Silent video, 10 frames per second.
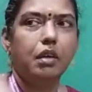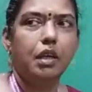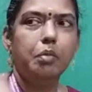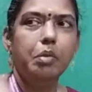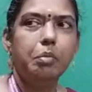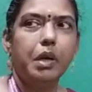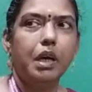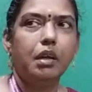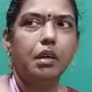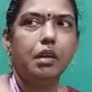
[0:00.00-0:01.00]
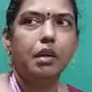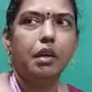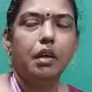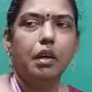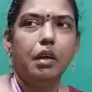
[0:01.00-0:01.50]
Remember,
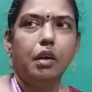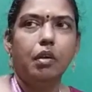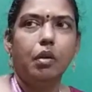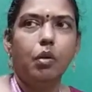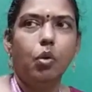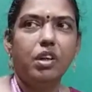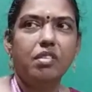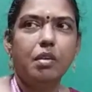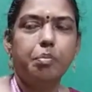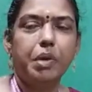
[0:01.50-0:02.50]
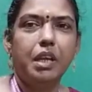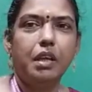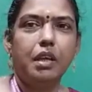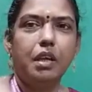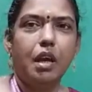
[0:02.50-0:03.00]
what is the perigee,